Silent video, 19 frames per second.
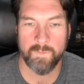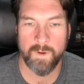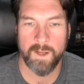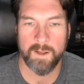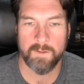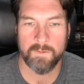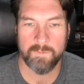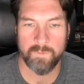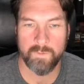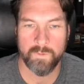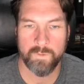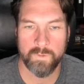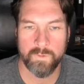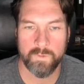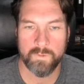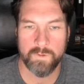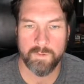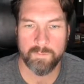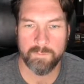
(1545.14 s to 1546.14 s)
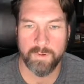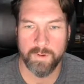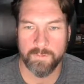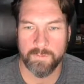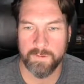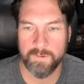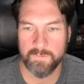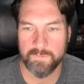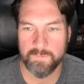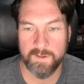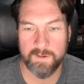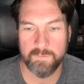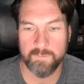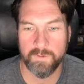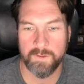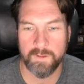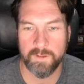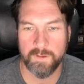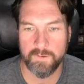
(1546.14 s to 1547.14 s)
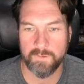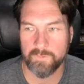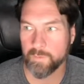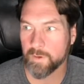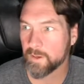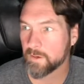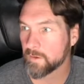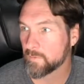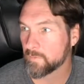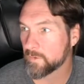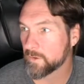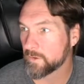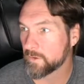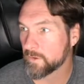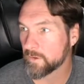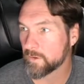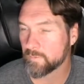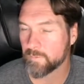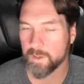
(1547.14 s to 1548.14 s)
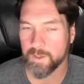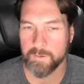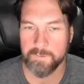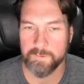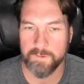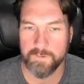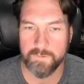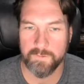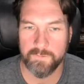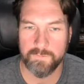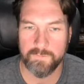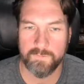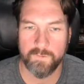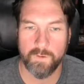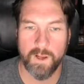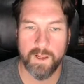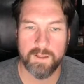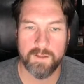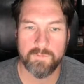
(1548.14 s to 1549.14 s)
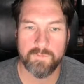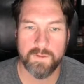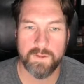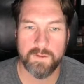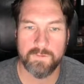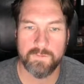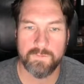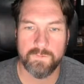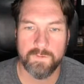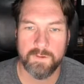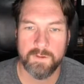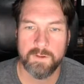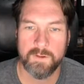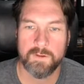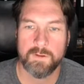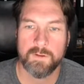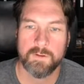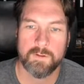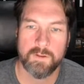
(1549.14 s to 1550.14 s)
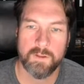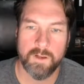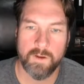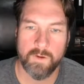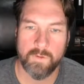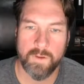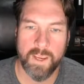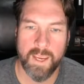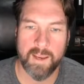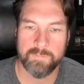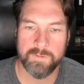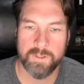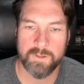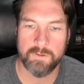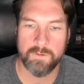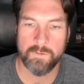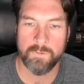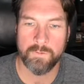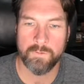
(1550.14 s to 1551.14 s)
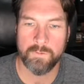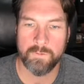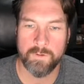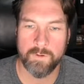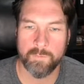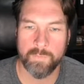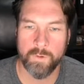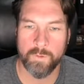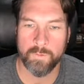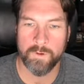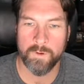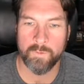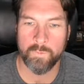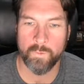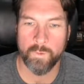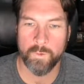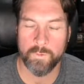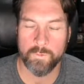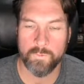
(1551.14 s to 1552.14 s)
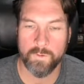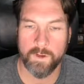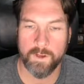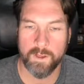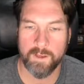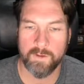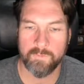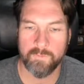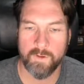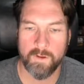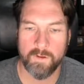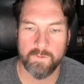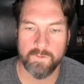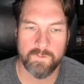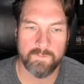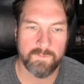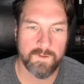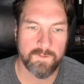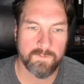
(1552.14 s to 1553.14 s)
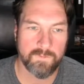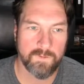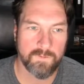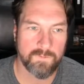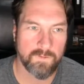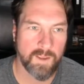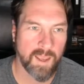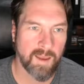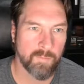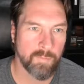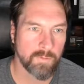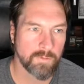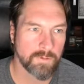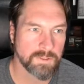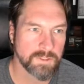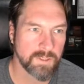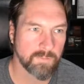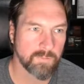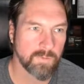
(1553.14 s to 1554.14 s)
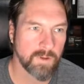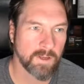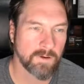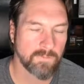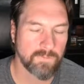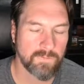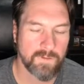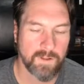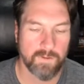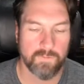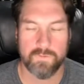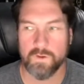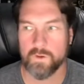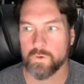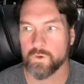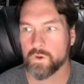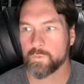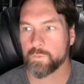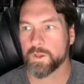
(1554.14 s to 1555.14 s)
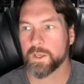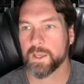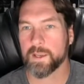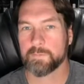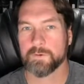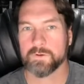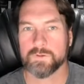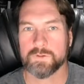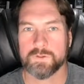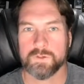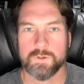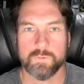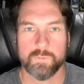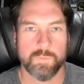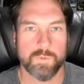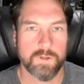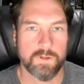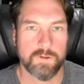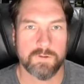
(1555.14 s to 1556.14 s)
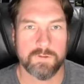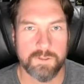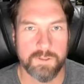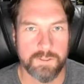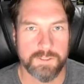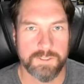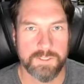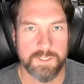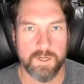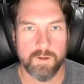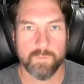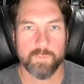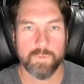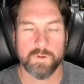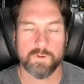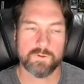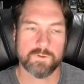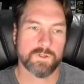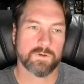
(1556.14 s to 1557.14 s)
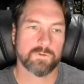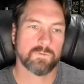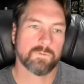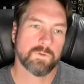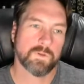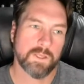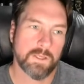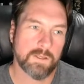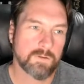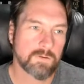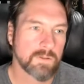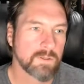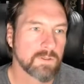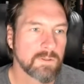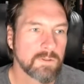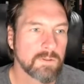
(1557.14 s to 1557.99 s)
wow, the crew components, they're really expanding what you're going to be able to do. So all of these, you know, captain, crew, component, warp drive, all of these, this capital ship kind of stuff. So you'll be able to build your ship, build your fleet,